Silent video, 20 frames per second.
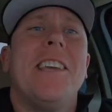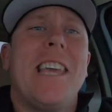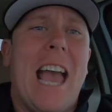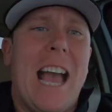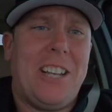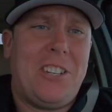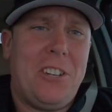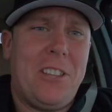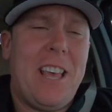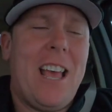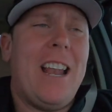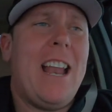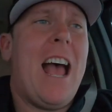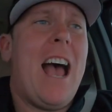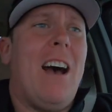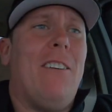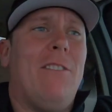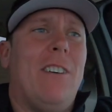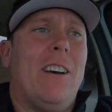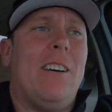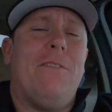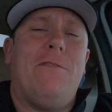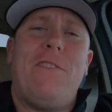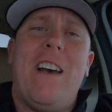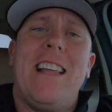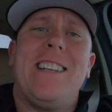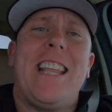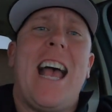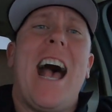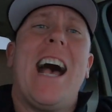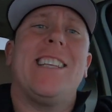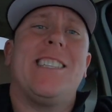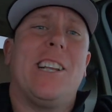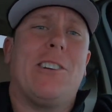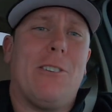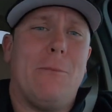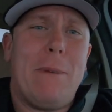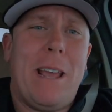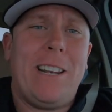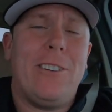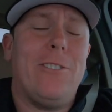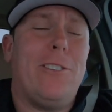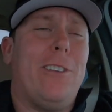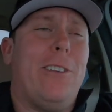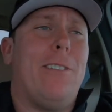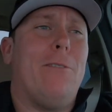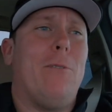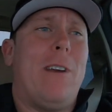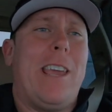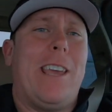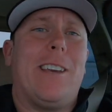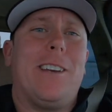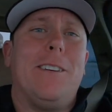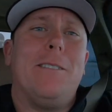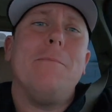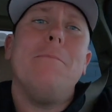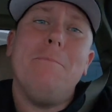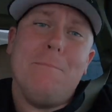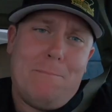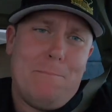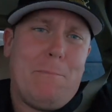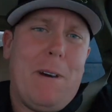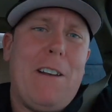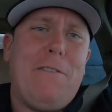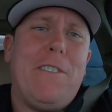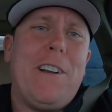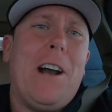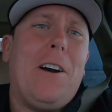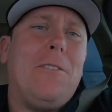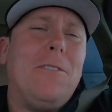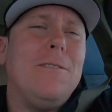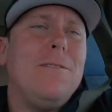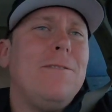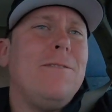Catch you then. Have a fantastic remainder to the week. Bye for now.